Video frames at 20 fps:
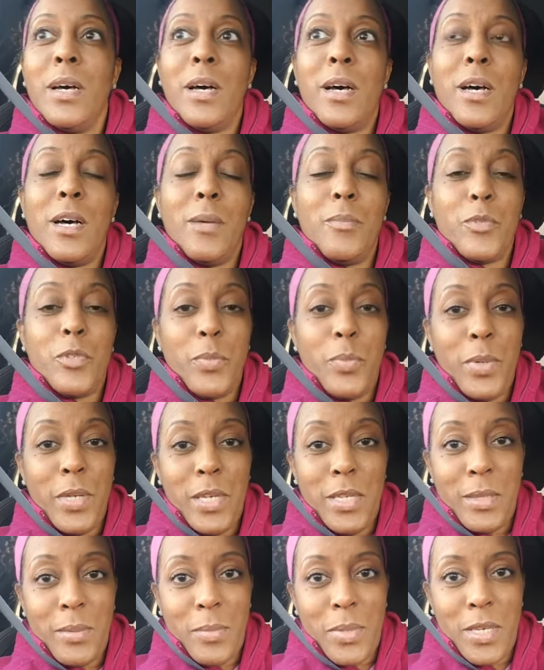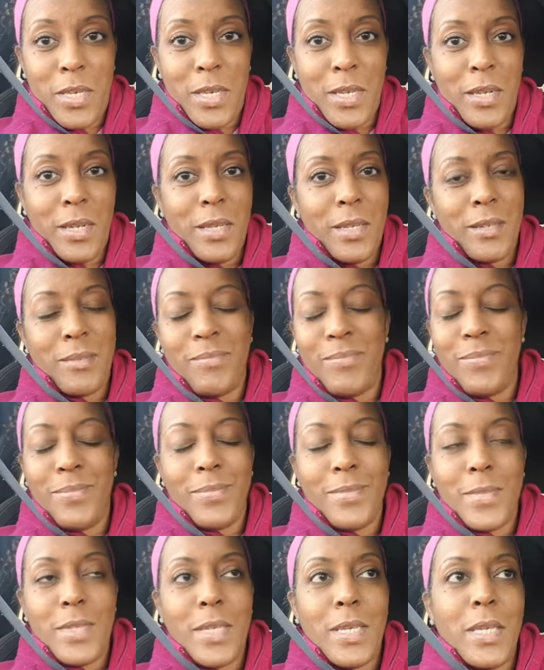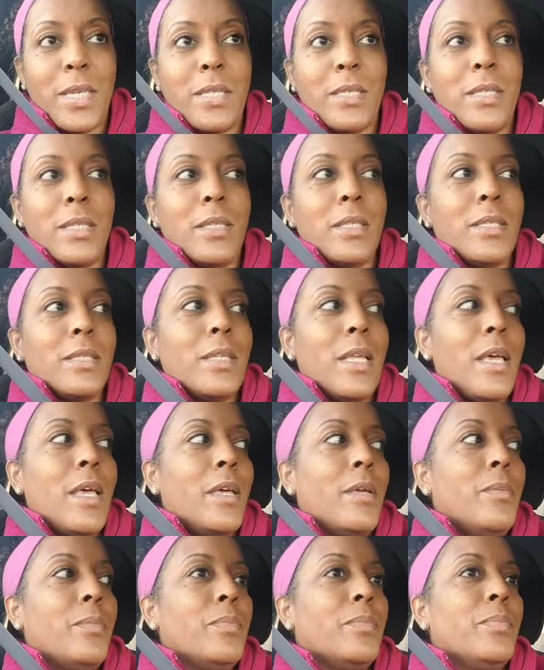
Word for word: um, to be in the beginning isn't the same.